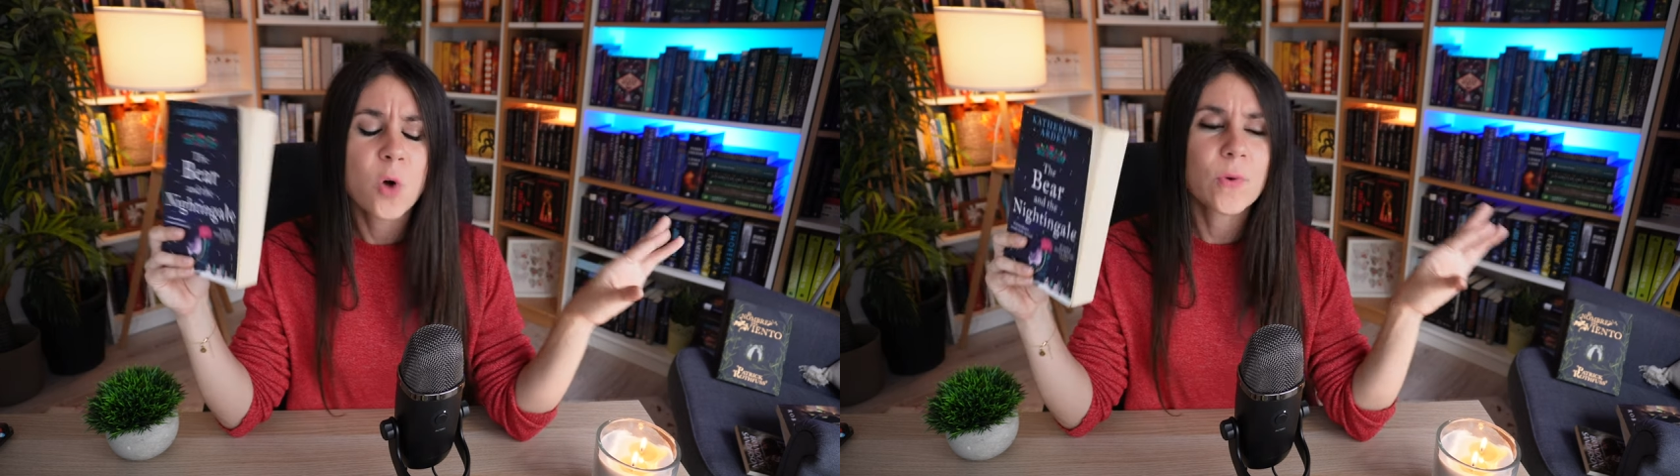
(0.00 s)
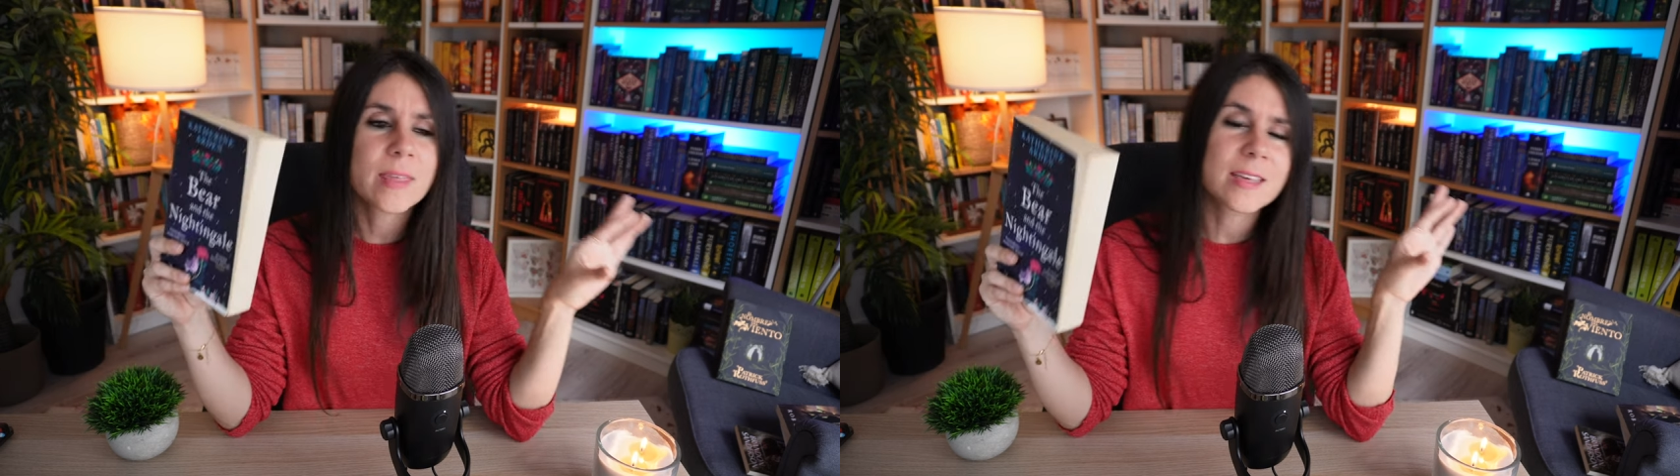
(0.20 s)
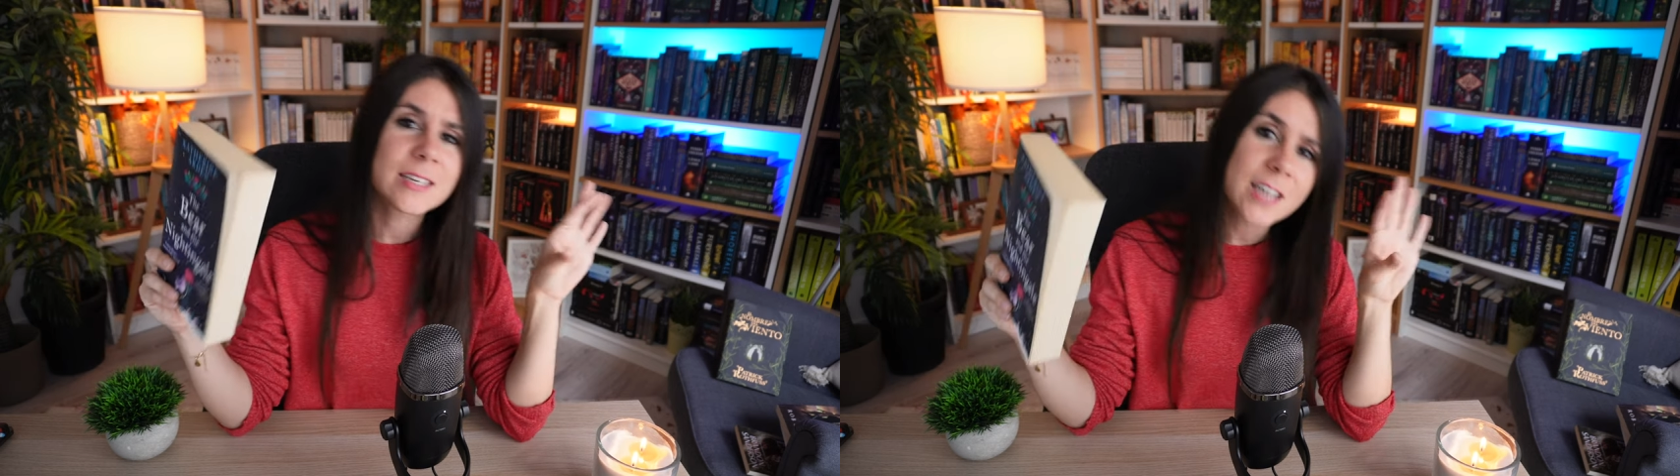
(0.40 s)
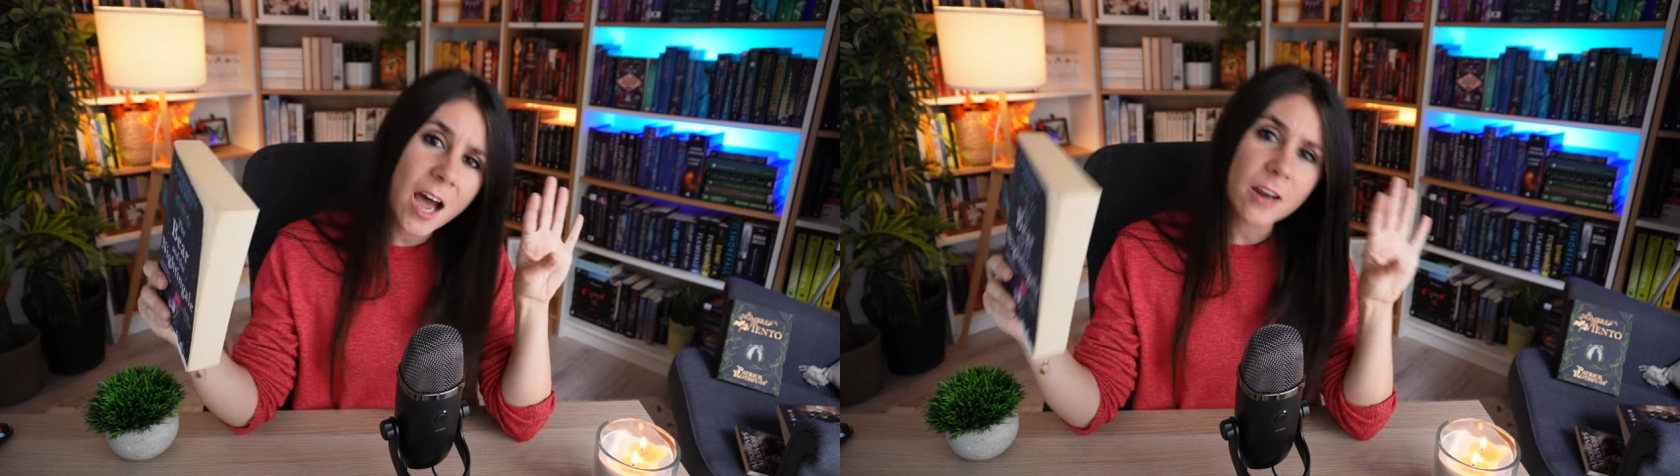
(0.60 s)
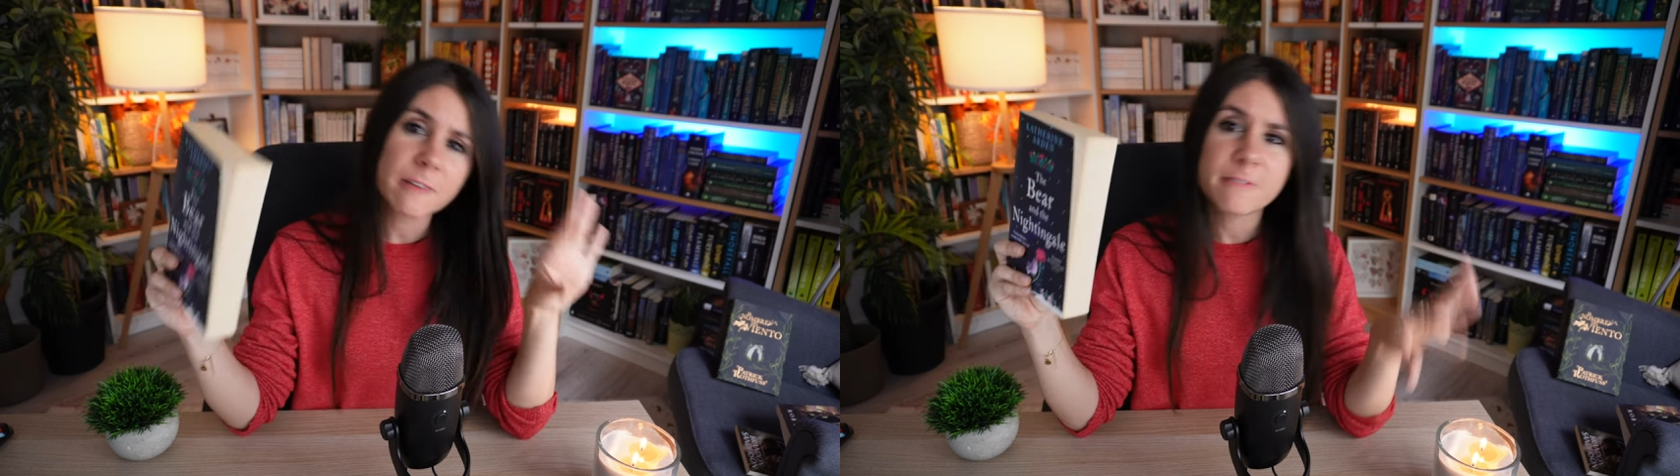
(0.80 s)
with a
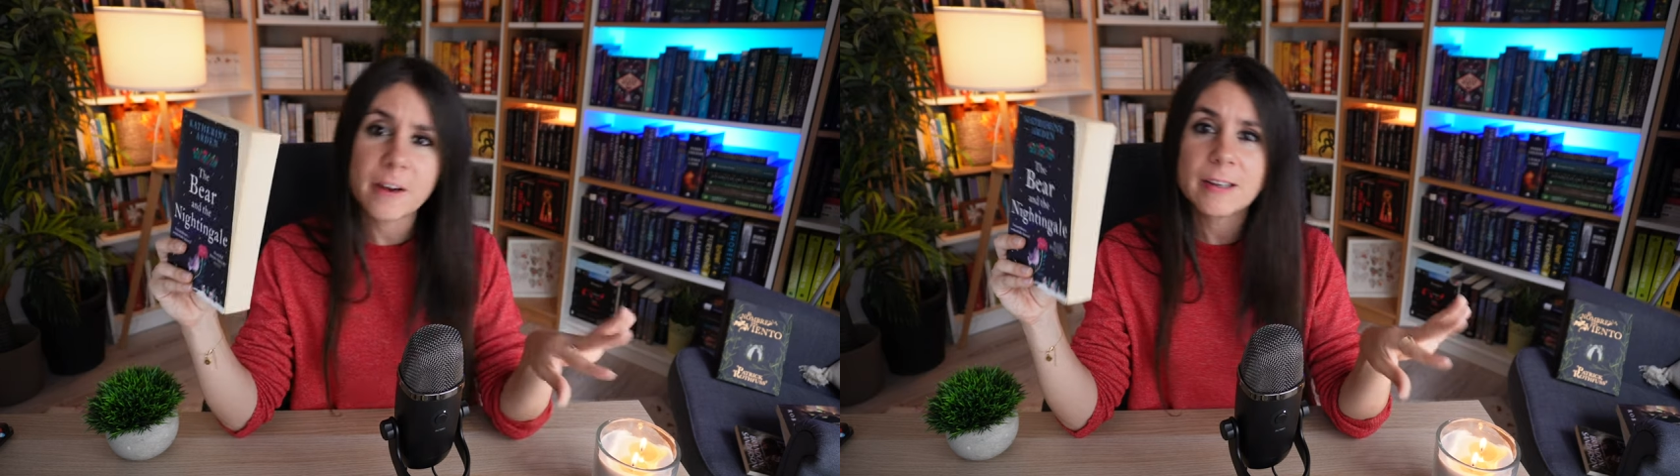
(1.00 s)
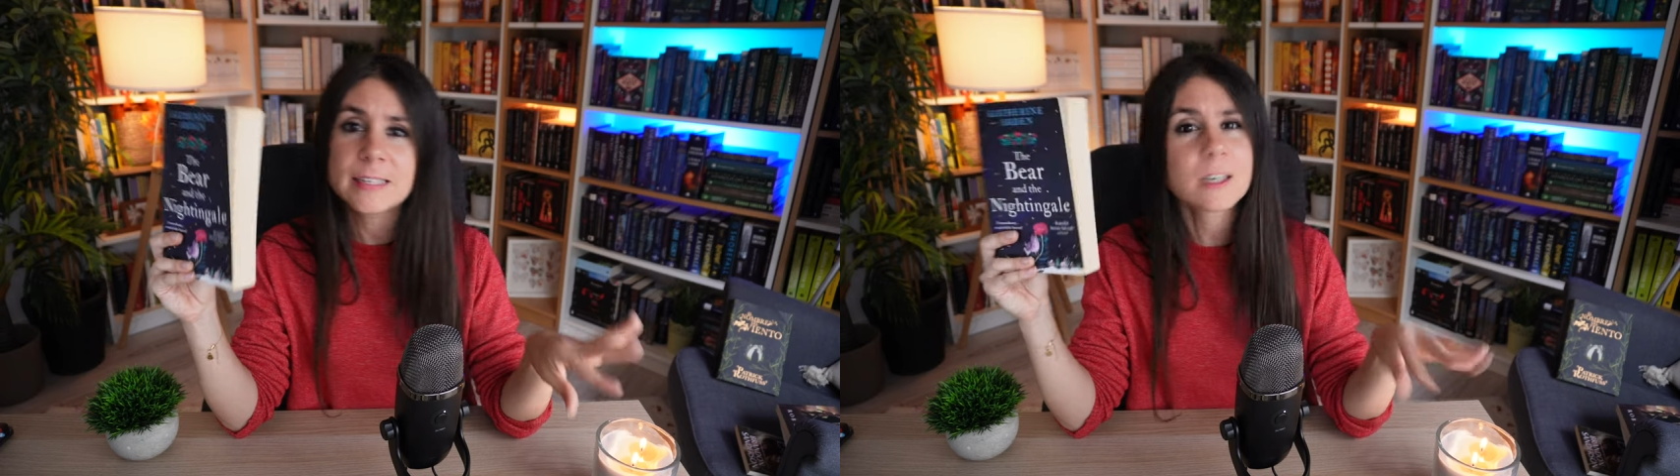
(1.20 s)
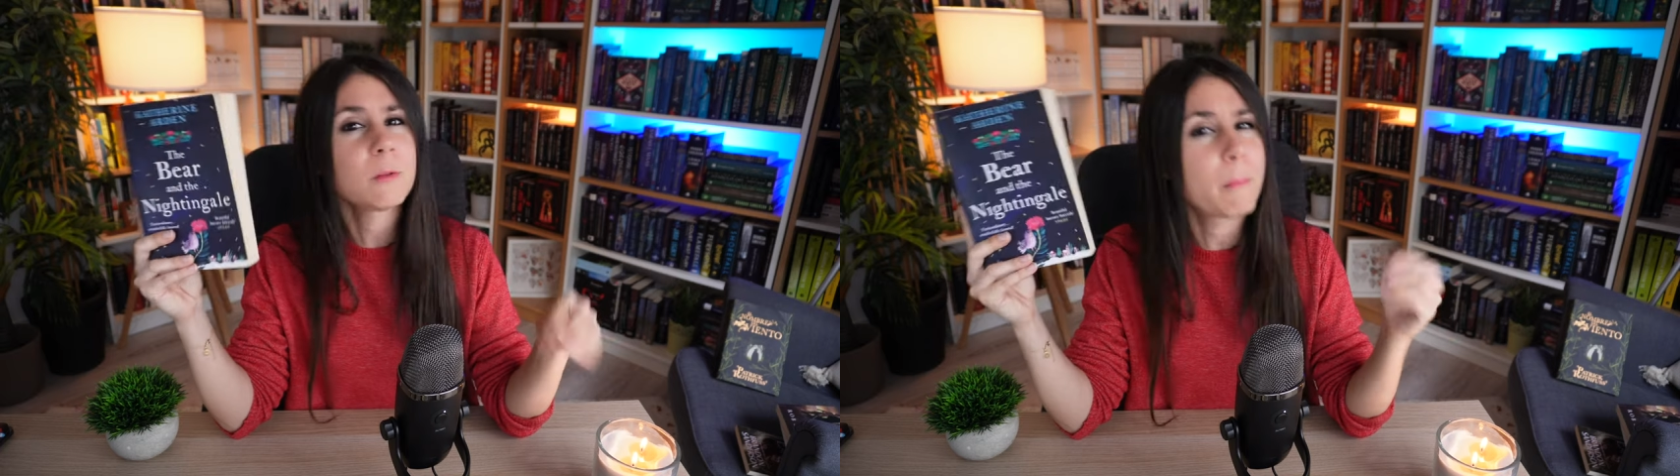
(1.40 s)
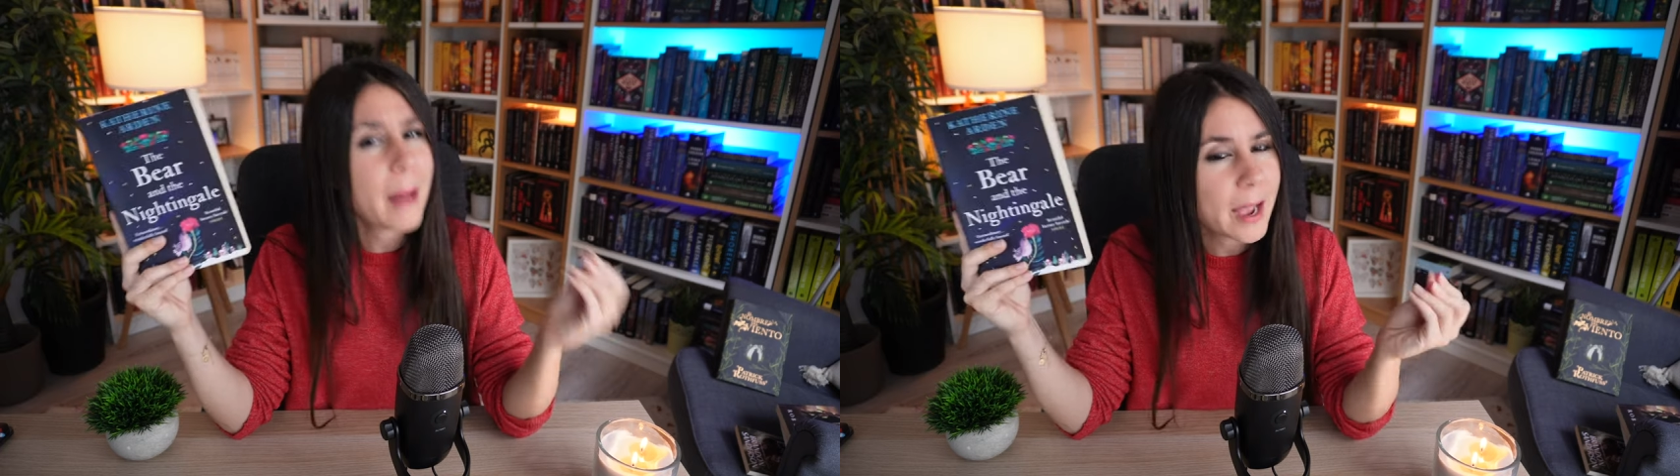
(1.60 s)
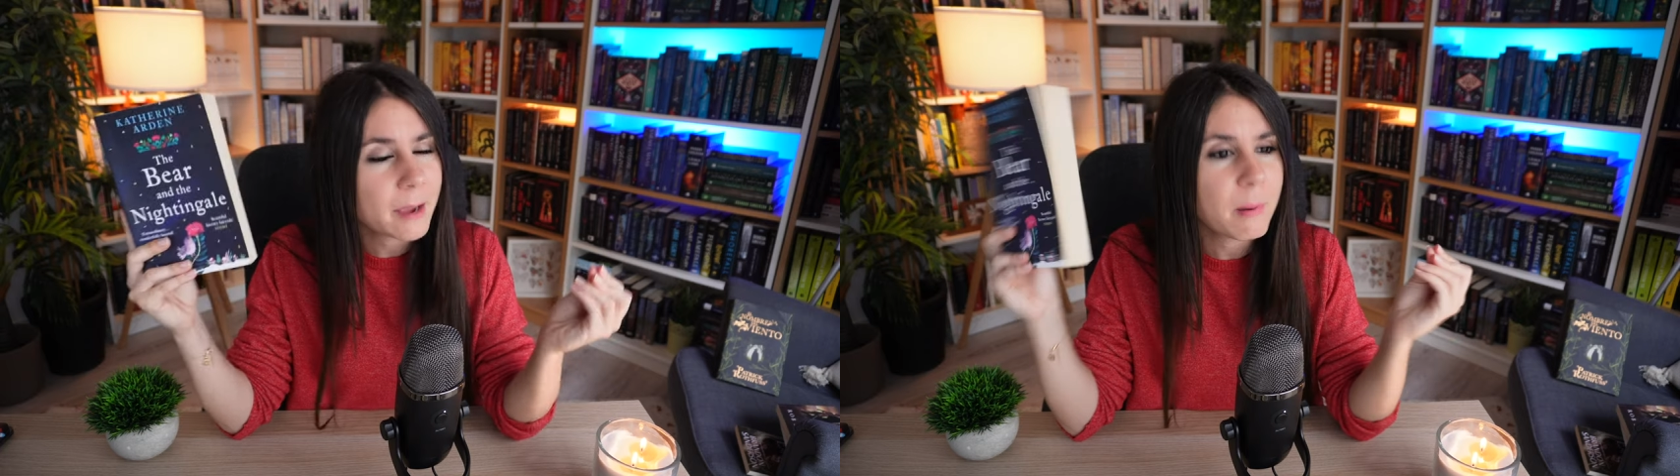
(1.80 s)
dark fairy tale
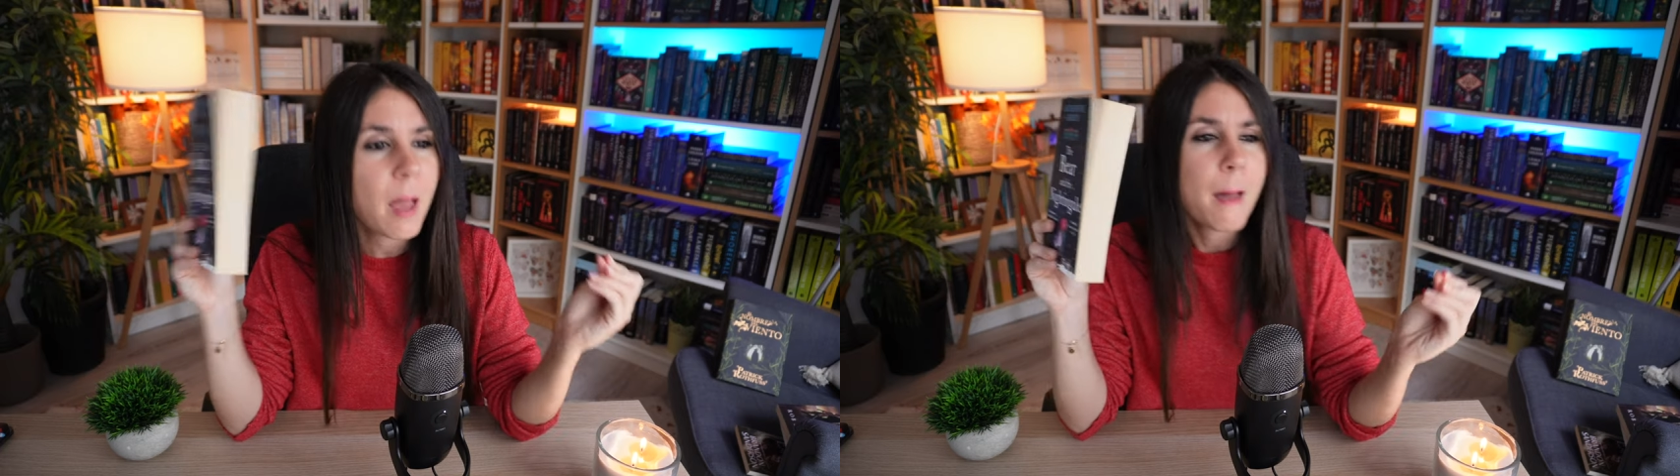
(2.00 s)
vibe,